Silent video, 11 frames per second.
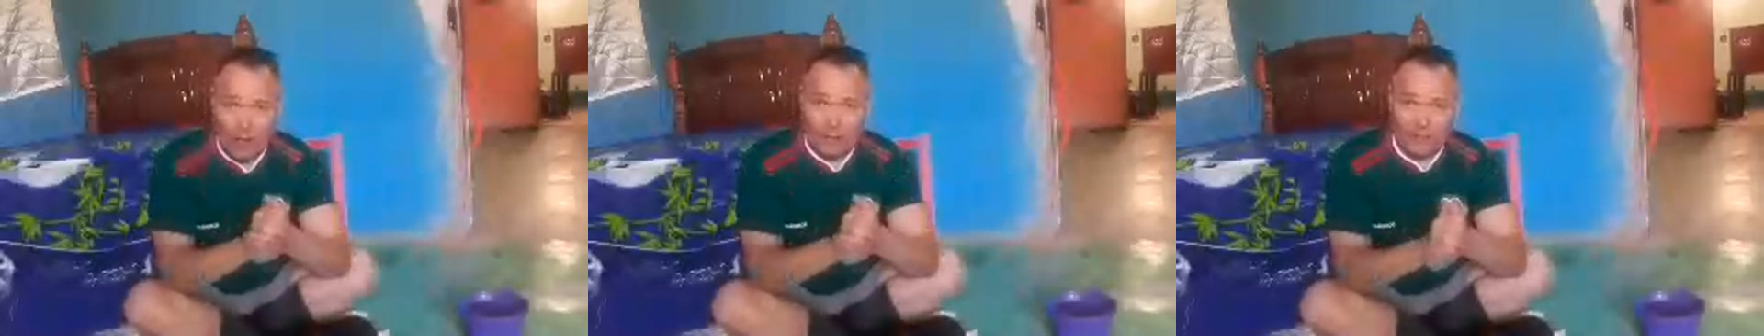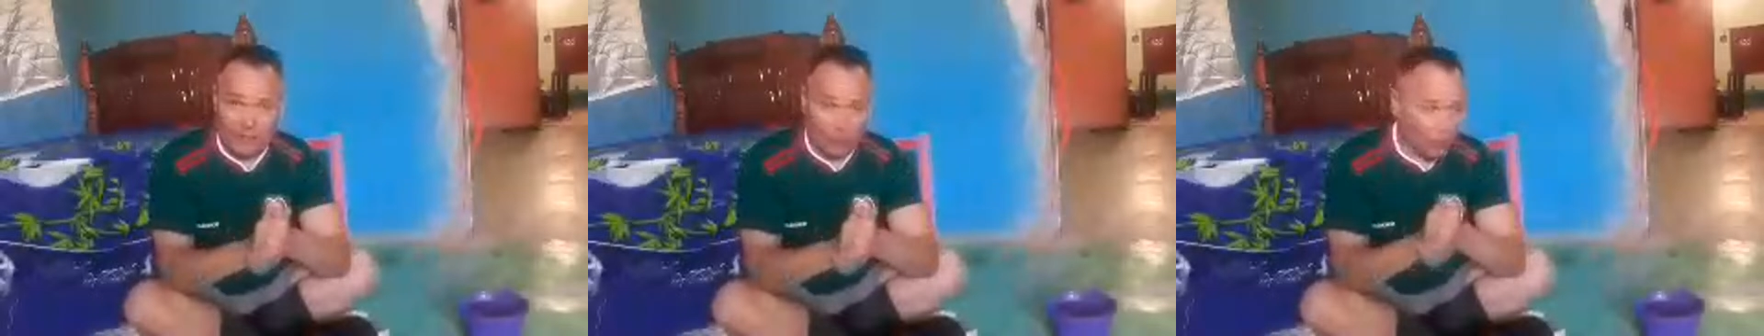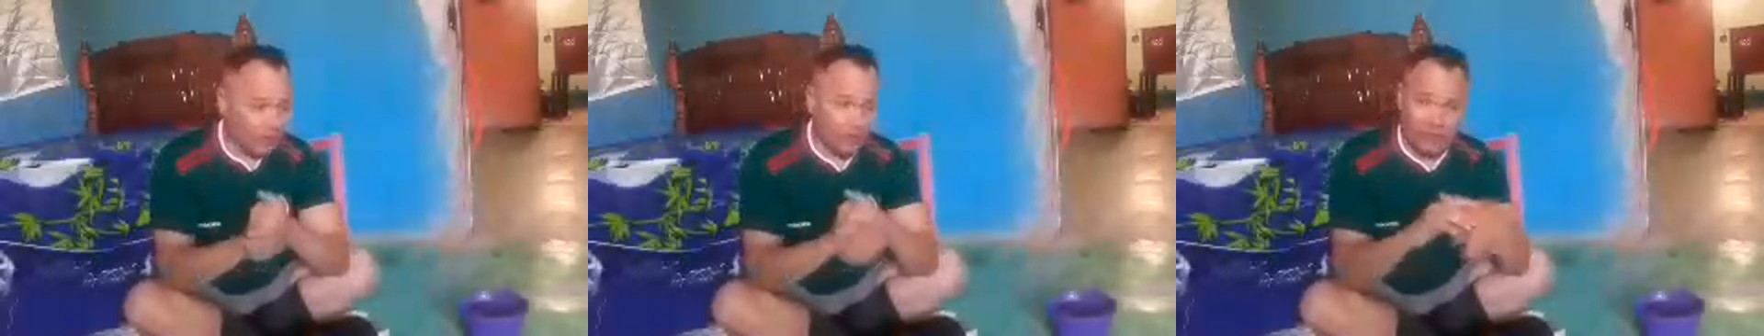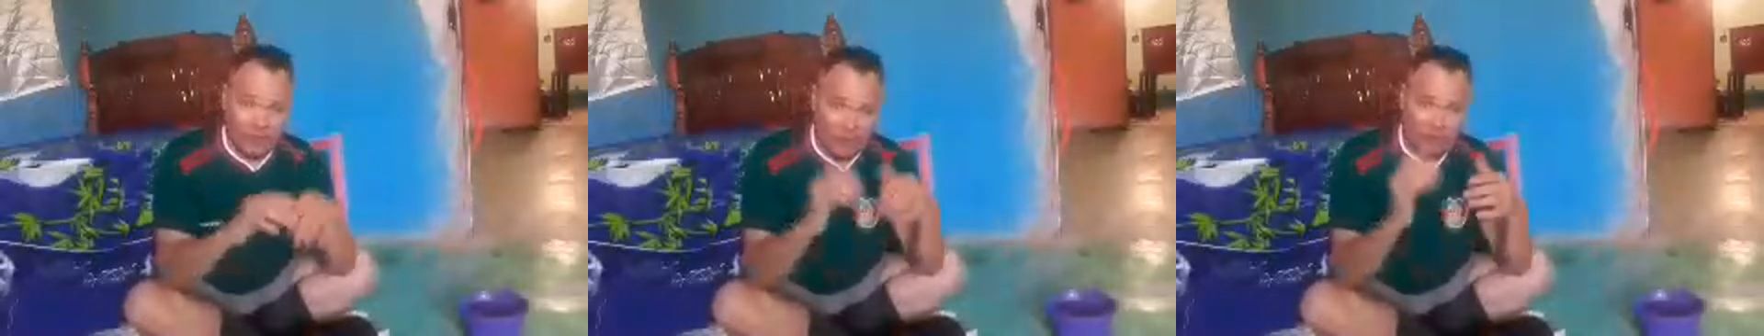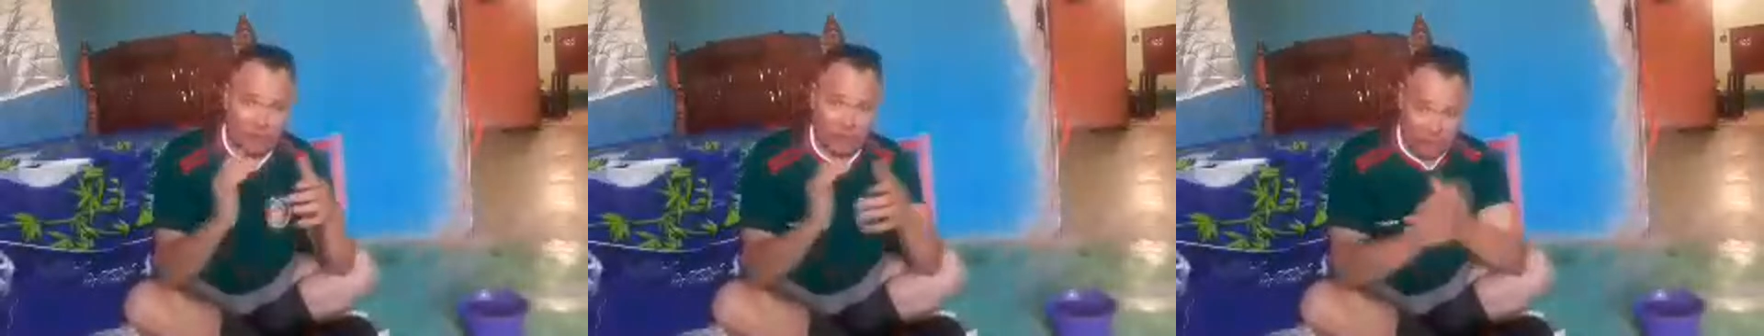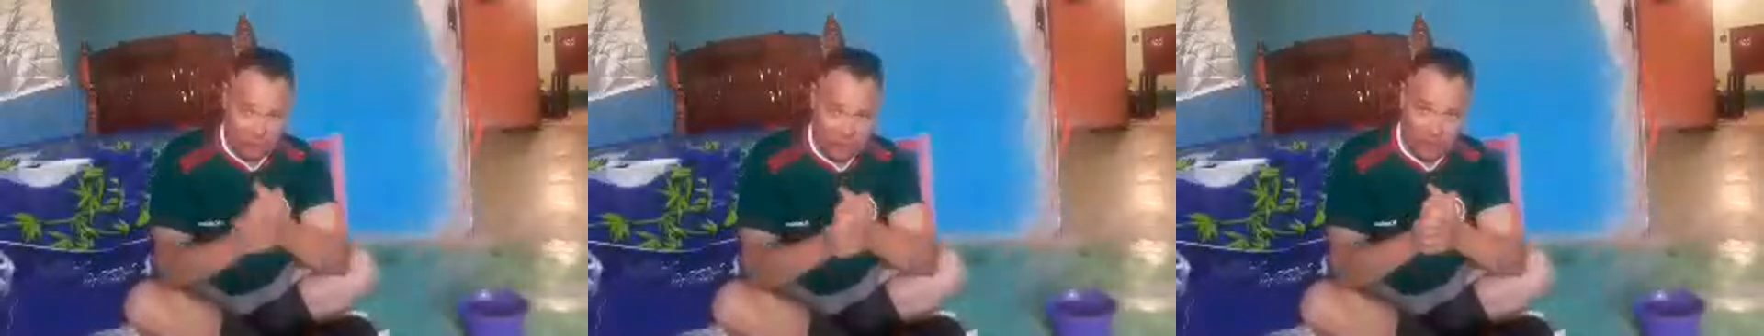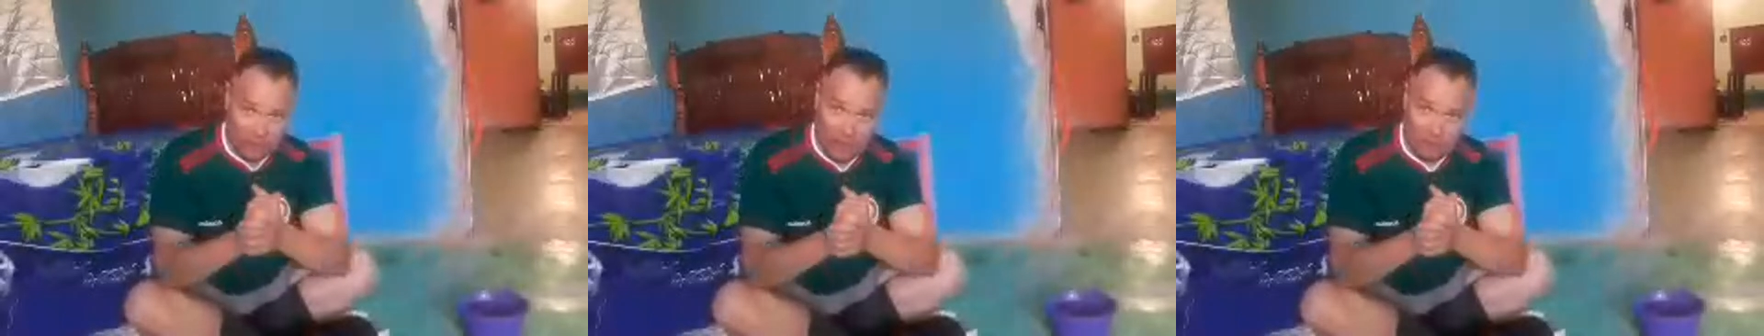before your feet start to
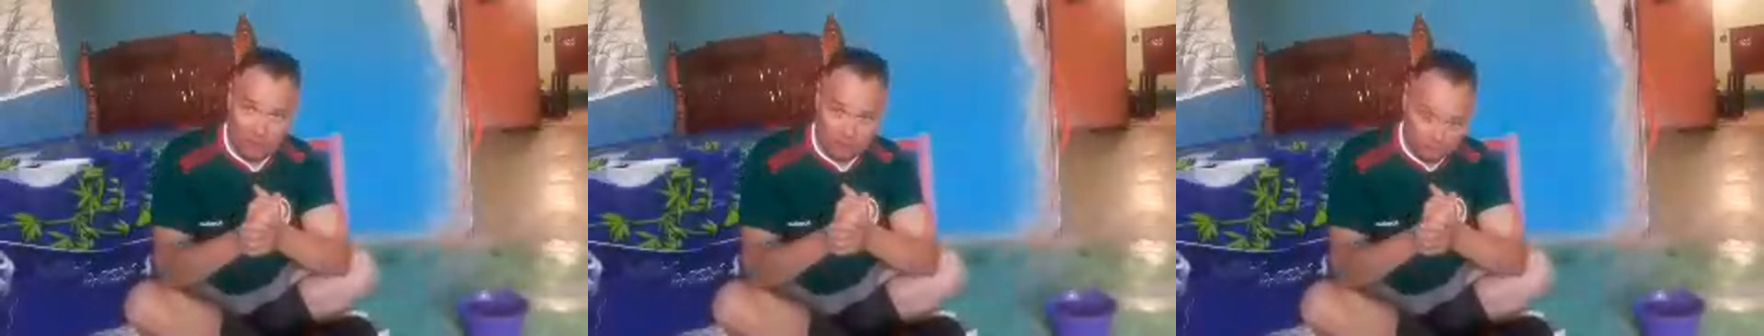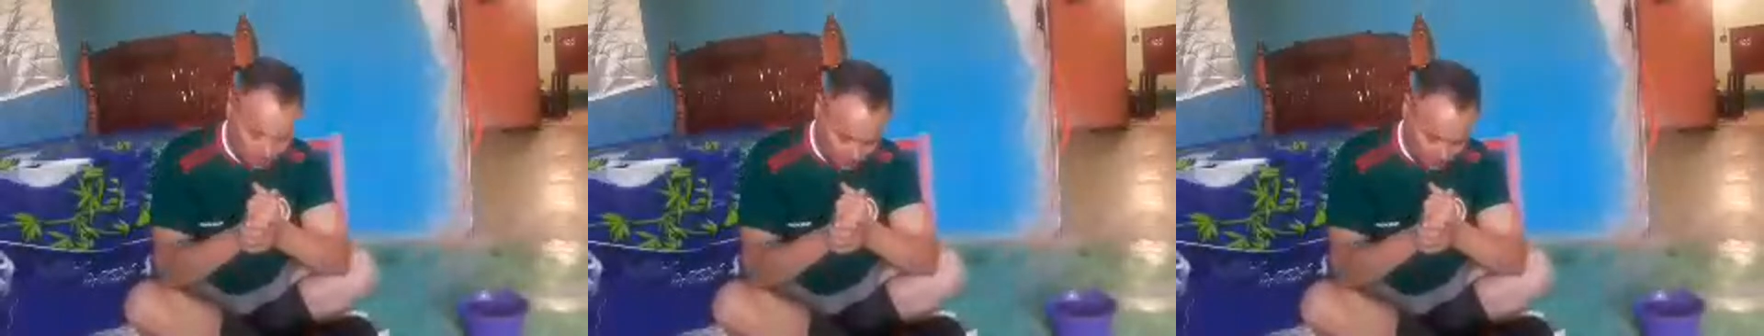tear up.